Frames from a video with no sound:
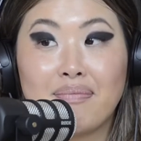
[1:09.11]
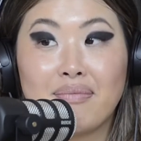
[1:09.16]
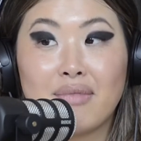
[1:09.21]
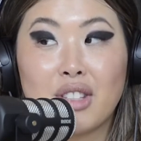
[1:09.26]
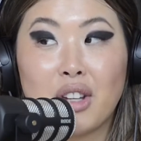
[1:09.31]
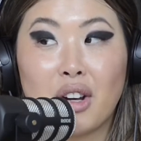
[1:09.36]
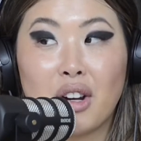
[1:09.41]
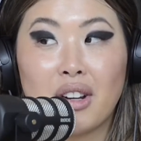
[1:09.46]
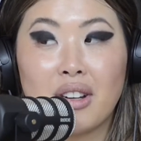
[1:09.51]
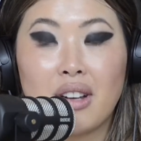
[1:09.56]

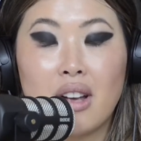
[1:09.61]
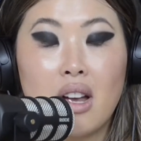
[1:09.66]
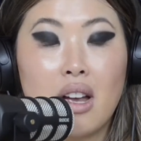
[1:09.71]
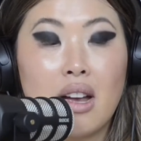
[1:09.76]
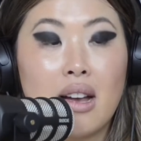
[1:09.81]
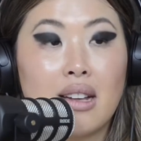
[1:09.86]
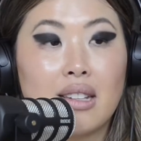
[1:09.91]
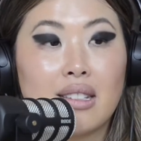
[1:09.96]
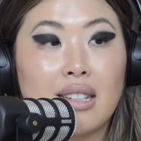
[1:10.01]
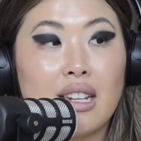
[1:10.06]
So,
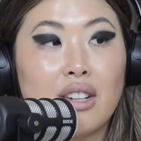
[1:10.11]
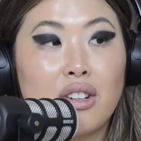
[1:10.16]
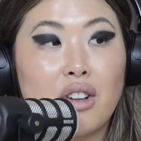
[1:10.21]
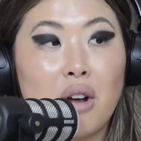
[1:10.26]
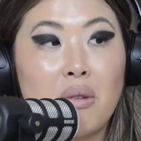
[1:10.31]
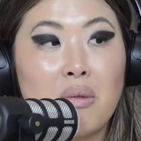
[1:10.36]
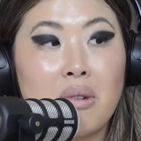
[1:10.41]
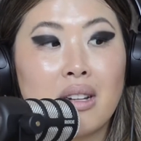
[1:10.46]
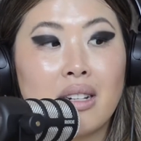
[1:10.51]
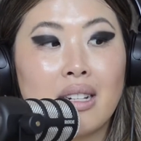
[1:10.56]
see,
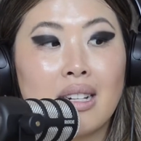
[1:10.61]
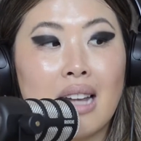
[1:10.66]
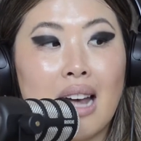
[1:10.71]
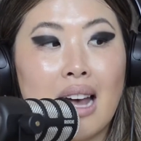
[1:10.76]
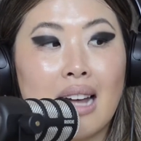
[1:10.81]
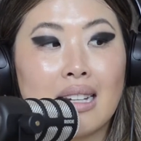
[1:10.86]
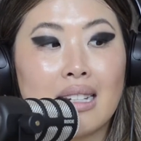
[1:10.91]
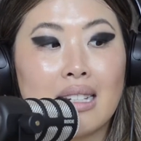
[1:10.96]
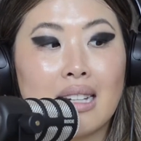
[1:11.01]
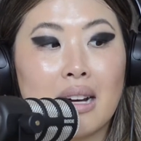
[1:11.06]
no one
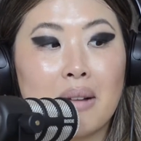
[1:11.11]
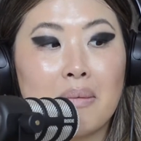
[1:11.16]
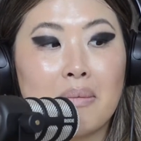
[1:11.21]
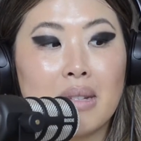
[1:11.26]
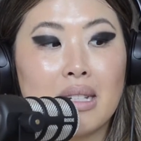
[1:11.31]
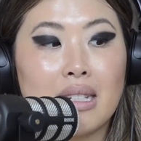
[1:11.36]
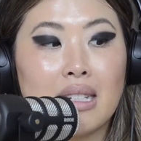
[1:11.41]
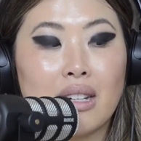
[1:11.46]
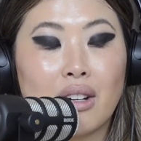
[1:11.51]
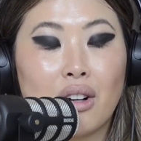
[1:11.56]
at
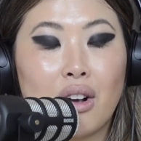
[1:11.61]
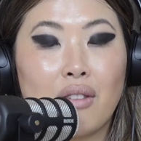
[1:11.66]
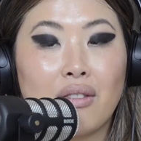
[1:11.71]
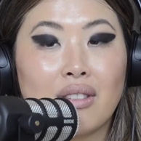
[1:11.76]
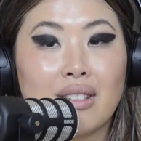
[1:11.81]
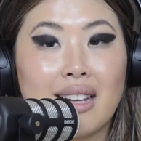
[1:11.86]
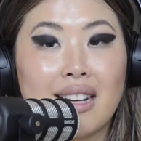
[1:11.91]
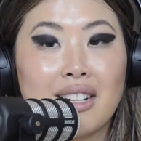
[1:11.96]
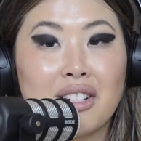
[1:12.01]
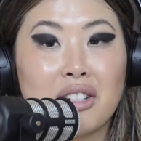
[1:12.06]
dinner
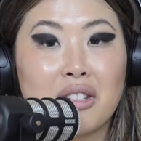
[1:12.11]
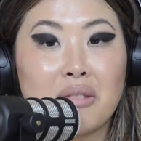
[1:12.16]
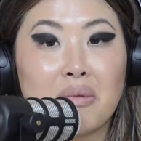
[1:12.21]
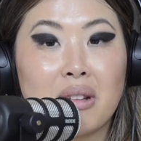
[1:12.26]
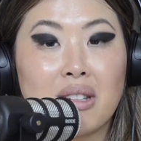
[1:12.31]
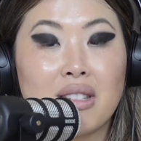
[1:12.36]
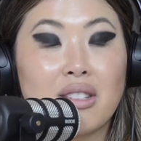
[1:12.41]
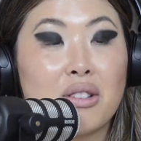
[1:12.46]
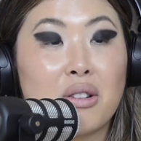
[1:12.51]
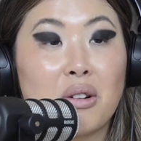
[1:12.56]
conversations
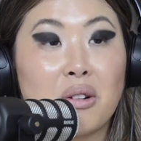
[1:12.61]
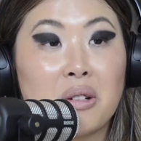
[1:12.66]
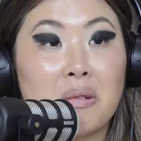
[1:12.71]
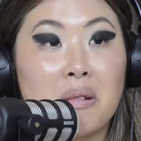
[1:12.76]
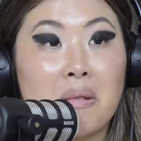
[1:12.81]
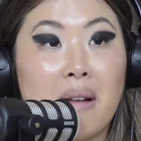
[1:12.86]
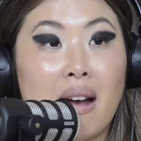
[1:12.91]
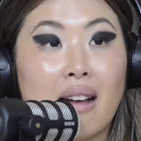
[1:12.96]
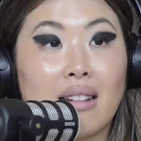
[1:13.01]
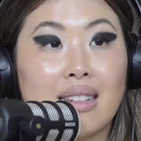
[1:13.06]
wants to talk to me
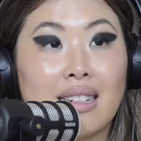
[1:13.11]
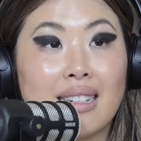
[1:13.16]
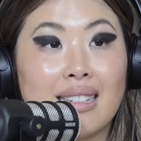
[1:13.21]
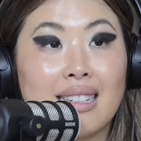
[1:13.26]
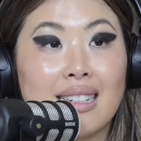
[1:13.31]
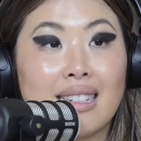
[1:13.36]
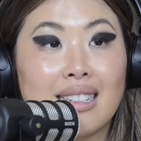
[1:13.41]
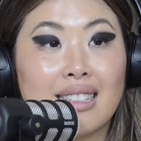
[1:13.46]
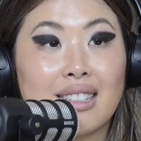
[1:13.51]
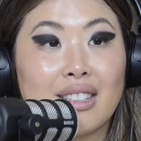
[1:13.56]
about
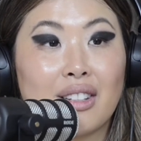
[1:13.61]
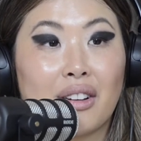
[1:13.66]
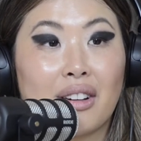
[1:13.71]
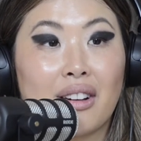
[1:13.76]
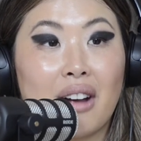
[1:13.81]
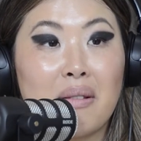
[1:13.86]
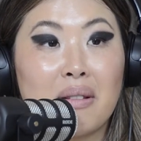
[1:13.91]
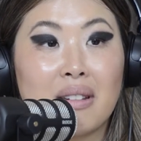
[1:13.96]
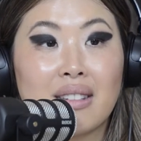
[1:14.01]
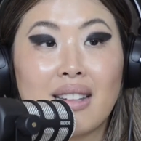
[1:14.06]
LinkedIn. So
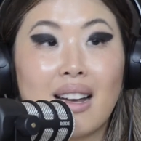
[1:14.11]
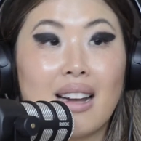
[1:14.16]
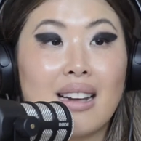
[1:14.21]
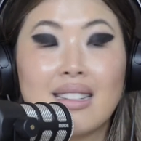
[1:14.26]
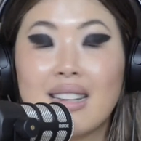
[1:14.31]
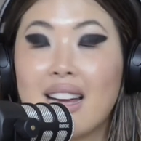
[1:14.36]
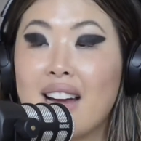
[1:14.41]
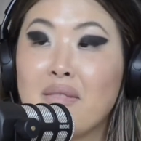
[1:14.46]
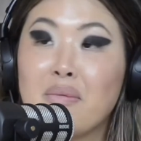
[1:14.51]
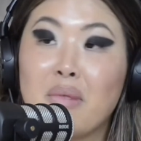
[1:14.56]
I'm excited
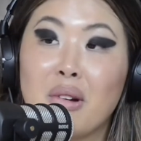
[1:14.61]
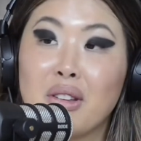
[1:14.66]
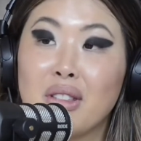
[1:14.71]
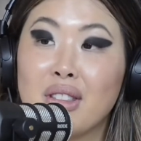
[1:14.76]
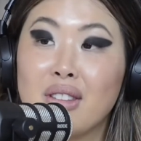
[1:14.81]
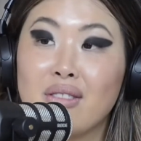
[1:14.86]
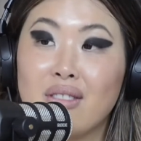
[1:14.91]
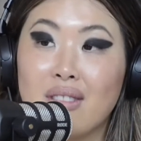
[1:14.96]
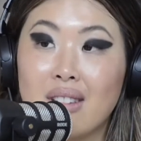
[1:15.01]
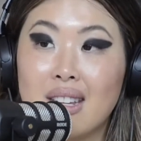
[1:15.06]
to have both
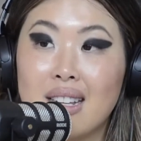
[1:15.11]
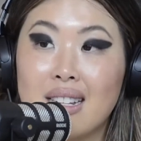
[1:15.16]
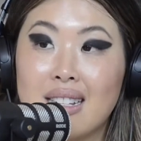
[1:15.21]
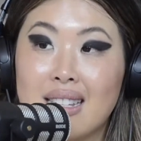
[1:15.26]
of you here